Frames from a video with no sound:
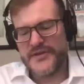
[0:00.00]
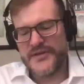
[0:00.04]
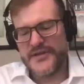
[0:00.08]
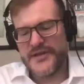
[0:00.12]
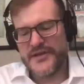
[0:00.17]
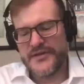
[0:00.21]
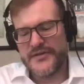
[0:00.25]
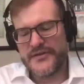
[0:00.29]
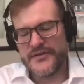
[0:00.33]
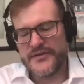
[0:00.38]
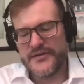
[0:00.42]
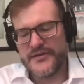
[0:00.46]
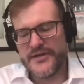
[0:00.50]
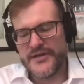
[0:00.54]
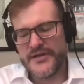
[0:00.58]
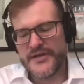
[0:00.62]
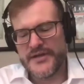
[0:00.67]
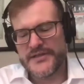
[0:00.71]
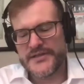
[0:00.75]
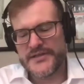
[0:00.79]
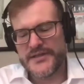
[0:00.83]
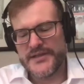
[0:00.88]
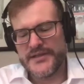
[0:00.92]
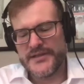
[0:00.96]
other
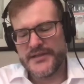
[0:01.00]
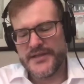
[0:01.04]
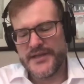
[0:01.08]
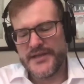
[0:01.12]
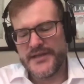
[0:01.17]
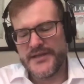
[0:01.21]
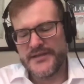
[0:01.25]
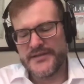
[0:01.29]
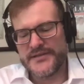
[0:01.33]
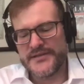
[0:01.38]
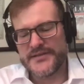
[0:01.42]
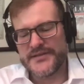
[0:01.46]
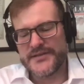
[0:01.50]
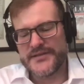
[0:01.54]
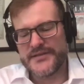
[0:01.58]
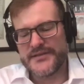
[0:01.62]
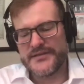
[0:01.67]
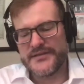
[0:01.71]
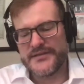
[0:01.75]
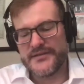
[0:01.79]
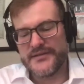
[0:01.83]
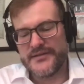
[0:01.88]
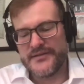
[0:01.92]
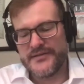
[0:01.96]
interesting things
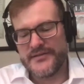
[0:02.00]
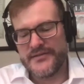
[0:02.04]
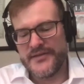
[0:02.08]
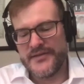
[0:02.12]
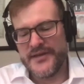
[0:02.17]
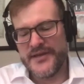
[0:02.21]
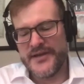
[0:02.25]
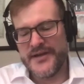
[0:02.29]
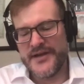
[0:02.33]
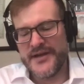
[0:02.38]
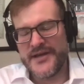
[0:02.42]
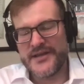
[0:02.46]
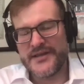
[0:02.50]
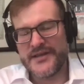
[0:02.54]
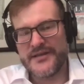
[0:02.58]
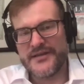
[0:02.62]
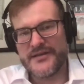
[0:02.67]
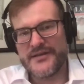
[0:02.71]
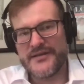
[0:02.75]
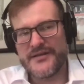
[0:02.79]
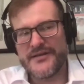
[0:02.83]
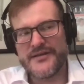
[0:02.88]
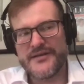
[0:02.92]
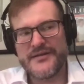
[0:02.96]
that I
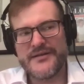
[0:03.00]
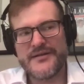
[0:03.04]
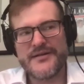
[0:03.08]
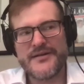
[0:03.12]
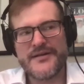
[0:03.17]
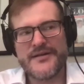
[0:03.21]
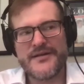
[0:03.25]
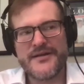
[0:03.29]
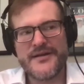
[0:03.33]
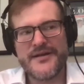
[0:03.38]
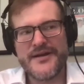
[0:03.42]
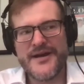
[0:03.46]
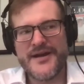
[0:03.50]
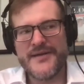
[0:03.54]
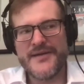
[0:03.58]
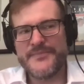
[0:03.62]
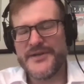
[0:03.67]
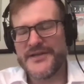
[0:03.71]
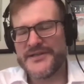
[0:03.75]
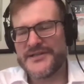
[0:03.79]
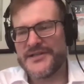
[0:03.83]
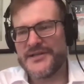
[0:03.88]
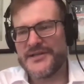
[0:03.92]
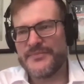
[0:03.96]

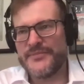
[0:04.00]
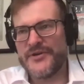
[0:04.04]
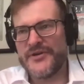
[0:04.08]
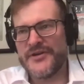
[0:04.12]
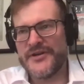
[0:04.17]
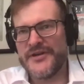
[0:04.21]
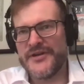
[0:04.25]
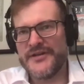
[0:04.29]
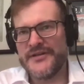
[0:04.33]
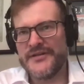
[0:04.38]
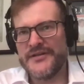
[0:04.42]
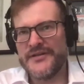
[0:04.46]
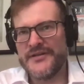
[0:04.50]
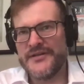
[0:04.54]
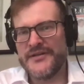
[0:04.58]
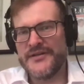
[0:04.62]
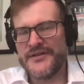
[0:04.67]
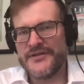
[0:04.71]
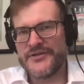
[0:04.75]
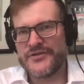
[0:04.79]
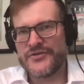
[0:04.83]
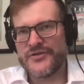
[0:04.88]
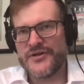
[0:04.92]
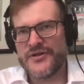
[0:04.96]
picked up on in
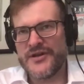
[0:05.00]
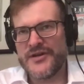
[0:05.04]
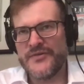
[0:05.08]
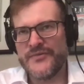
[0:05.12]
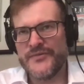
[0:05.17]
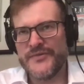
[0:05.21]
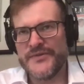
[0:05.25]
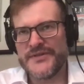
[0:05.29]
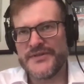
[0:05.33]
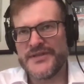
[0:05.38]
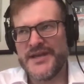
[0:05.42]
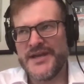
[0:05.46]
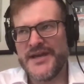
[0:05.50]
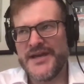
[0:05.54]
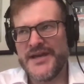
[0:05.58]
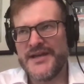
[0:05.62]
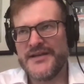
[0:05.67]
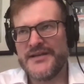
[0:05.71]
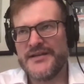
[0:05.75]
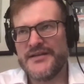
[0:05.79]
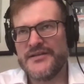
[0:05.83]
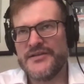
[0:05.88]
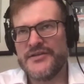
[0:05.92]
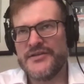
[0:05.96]
this trial was
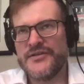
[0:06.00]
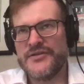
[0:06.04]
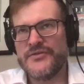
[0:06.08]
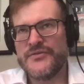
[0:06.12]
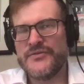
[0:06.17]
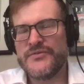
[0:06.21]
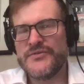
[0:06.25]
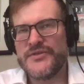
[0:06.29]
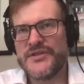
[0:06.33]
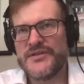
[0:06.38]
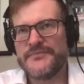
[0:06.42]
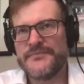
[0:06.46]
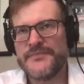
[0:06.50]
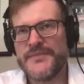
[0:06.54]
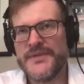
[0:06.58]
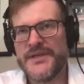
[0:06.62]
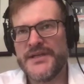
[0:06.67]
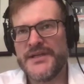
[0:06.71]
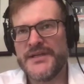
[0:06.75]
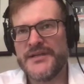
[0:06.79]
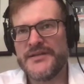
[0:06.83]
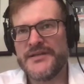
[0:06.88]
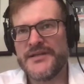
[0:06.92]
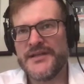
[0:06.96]
that you
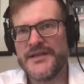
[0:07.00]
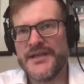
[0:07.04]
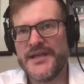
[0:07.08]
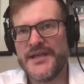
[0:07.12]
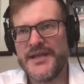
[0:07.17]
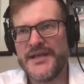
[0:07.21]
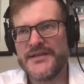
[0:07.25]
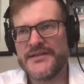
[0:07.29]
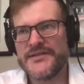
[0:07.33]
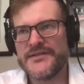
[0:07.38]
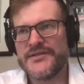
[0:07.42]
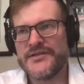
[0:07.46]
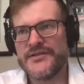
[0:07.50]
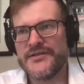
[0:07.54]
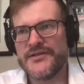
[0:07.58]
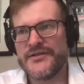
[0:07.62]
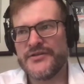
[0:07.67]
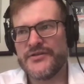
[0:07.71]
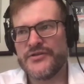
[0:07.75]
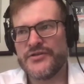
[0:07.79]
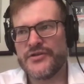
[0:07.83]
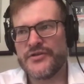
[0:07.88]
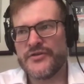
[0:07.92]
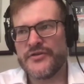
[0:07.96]
submitted the case to the
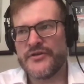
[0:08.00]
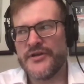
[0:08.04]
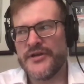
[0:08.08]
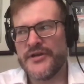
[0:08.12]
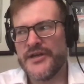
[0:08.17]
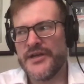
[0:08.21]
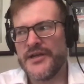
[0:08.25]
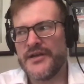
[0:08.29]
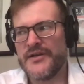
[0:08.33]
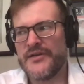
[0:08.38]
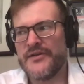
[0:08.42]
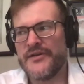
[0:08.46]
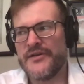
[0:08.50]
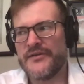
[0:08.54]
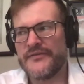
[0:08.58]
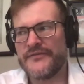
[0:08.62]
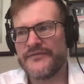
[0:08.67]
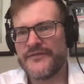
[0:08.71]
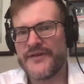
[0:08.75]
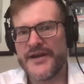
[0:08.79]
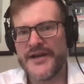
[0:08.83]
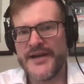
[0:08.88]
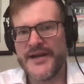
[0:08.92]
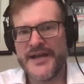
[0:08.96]
jury on a
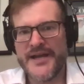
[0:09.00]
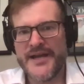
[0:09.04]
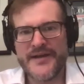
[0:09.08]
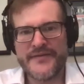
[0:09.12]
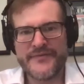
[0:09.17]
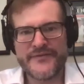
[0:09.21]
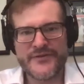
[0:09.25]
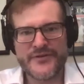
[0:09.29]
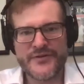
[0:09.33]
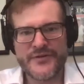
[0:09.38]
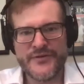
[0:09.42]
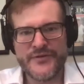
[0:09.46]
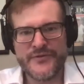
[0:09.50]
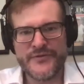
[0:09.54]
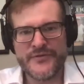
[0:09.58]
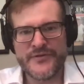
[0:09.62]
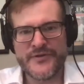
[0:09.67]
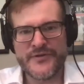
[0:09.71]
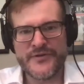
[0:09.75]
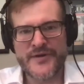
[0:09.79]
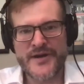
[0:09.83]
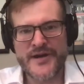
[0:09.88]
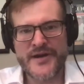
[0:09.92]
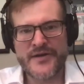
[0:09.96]
Friday
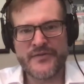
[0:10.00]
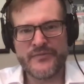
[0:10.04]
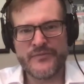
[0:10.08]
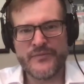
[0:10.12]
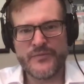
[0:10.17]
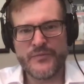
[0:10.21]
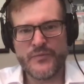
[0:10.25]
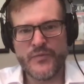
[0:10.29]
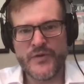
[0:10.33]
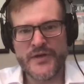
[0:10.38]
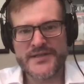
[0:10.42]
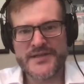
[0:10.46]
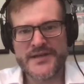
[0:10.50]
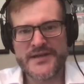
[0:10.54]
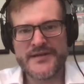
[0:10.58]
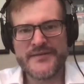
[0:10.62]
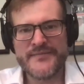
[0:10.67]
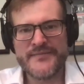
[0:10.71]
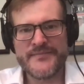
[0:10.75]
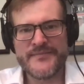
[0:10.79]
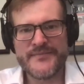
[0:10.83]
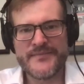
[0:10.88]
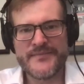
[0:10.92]
afternoon around what time?